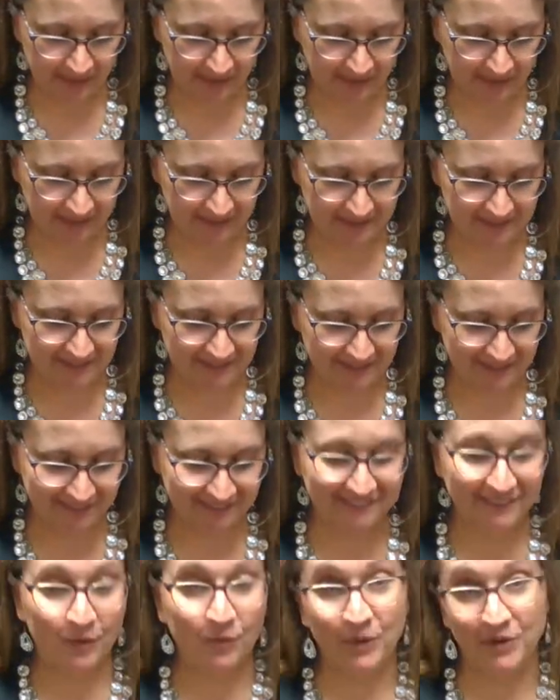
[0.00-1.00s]
And it's
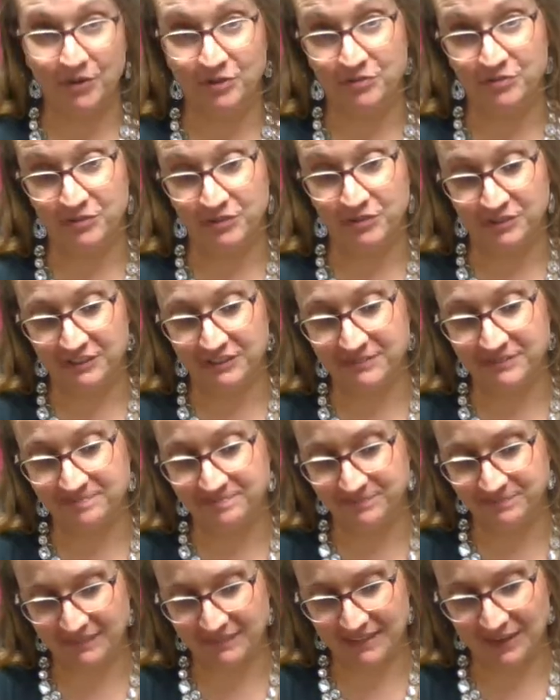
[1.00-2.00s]
wonderful,
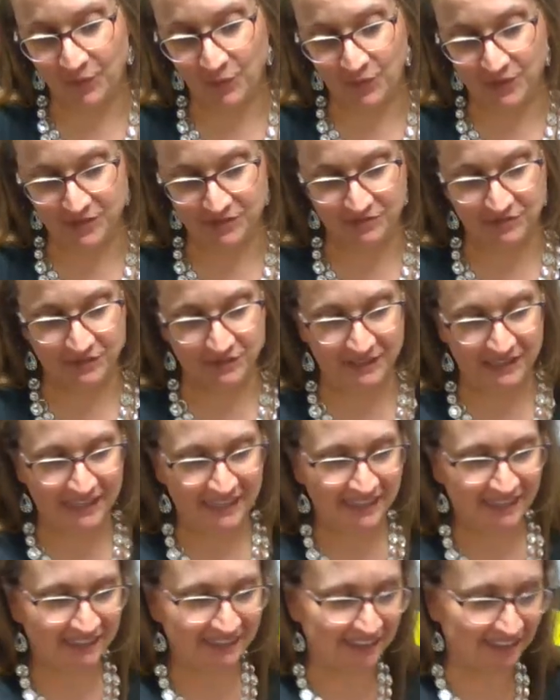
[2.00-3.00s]
wonderful.
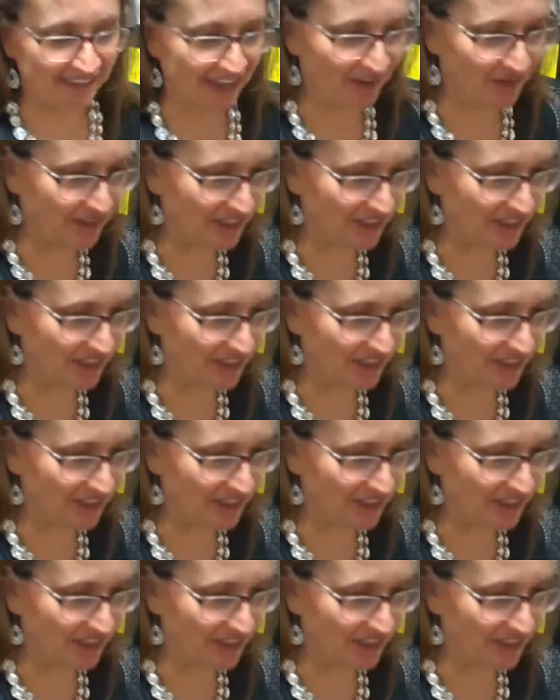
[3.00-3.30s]
Look how